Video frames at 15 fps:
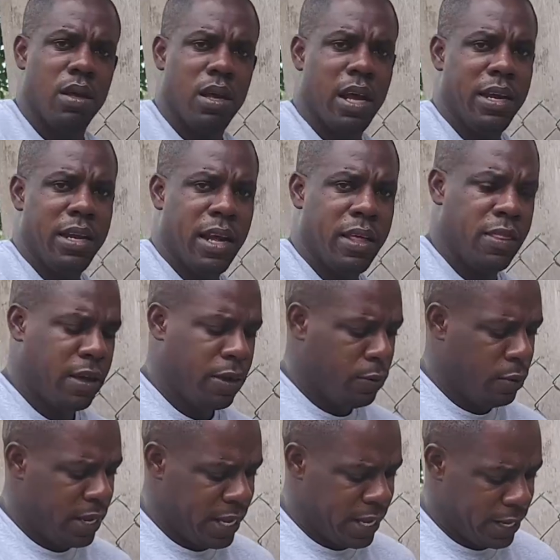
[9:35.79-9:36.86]
Another
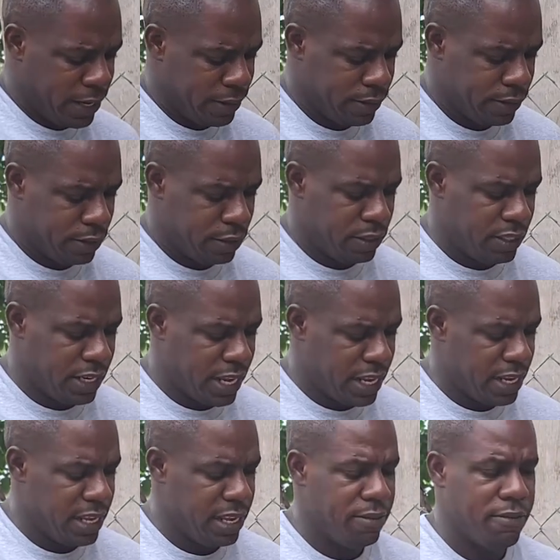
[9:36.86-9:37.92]
way to
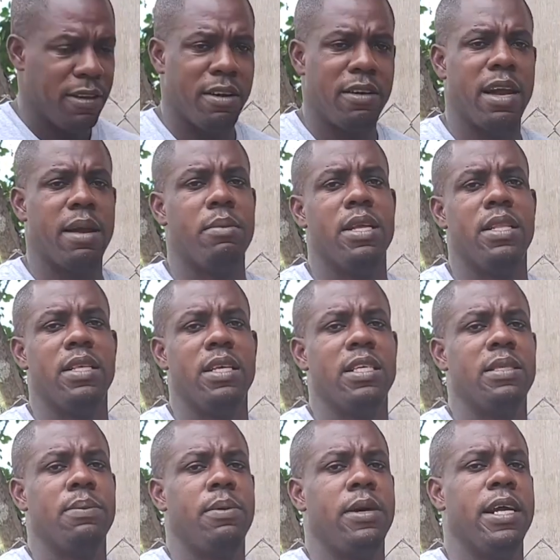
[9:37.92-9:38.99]
tell if your rabbit
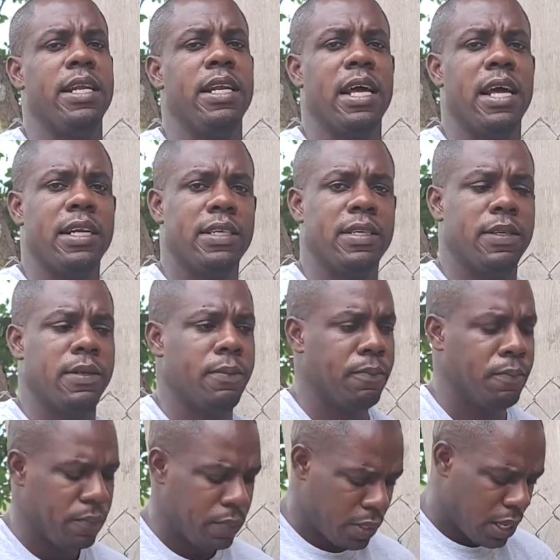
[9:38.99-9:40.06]
is pregnant
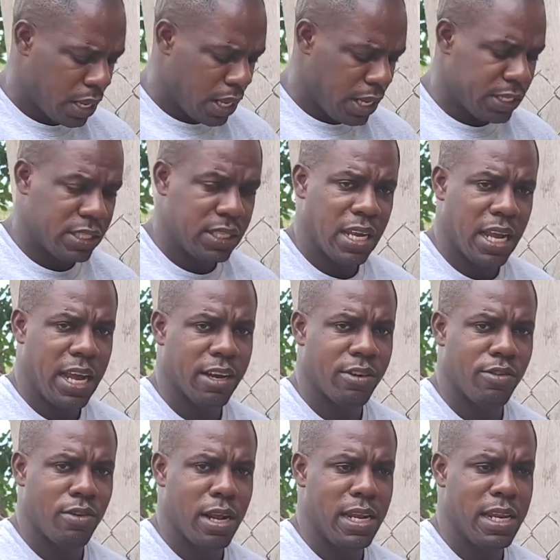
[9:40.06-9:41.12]
is to
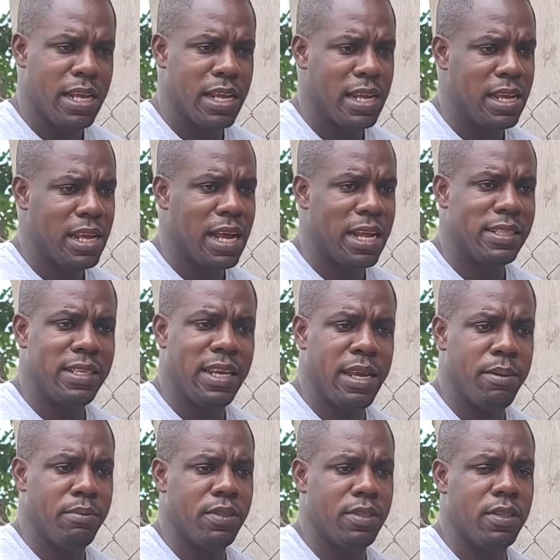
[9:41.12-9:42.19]
actually
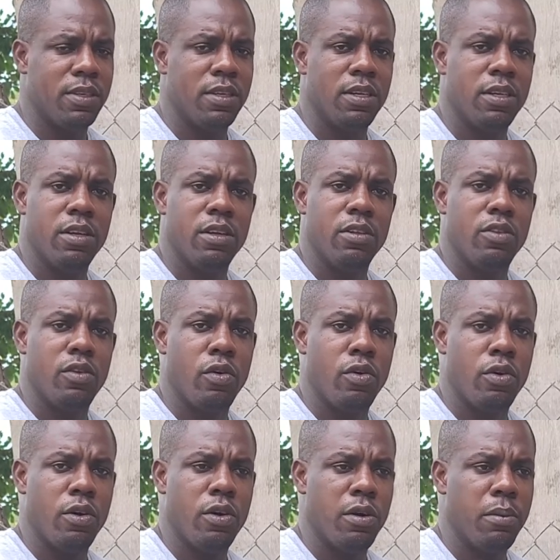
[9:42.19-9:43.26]
attempt
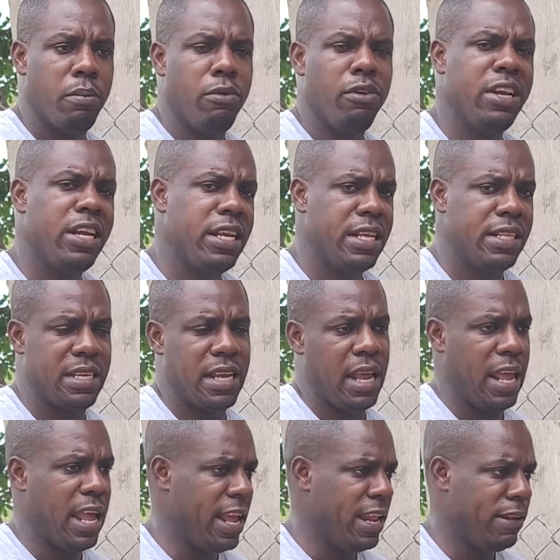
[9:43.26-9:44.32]
to breed it
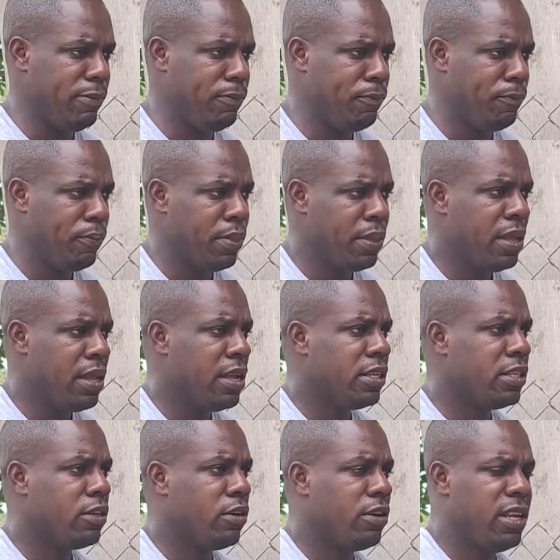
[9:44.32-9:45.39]
again.
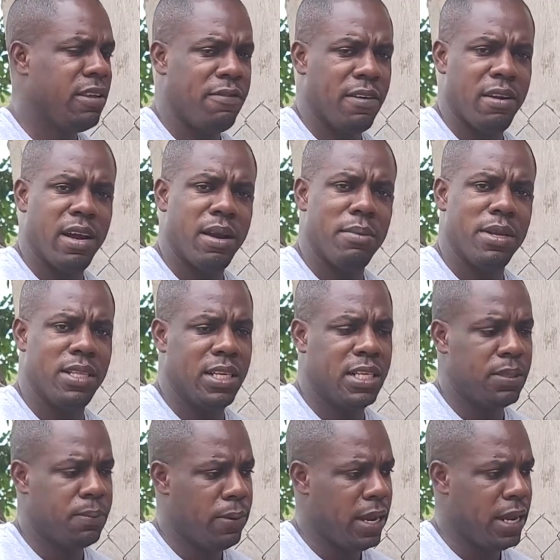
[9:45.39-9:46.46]
So if your rabbit
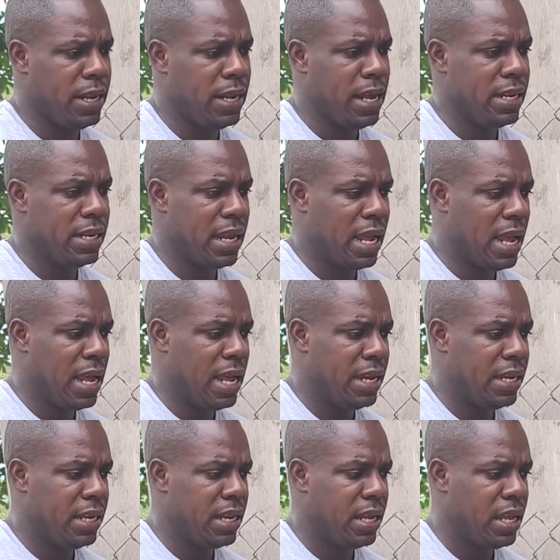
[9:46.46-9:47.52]
is pregnant and